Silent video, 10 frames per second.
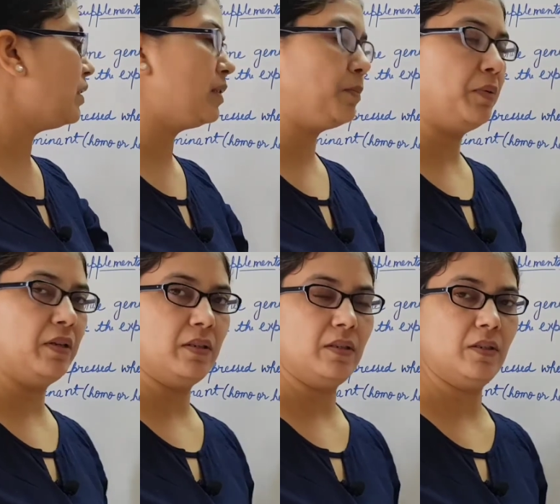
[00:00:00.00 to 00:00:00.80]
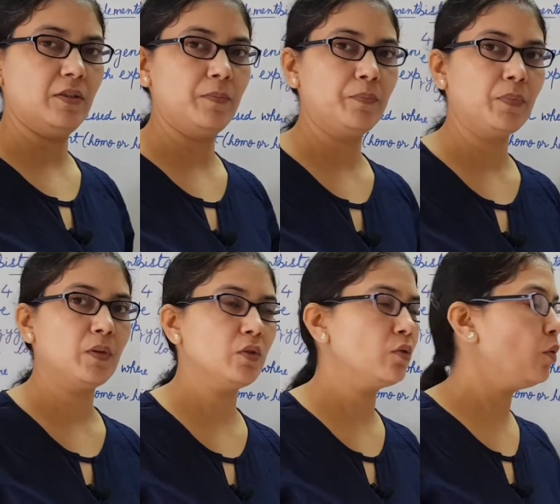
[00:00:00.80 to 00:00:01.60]
is present.
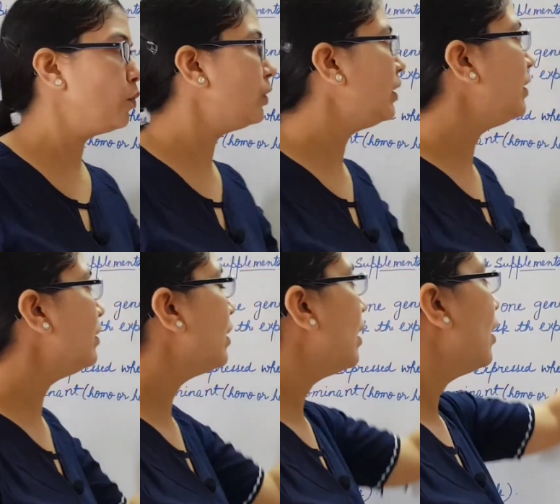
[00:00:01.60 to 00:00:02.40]
So only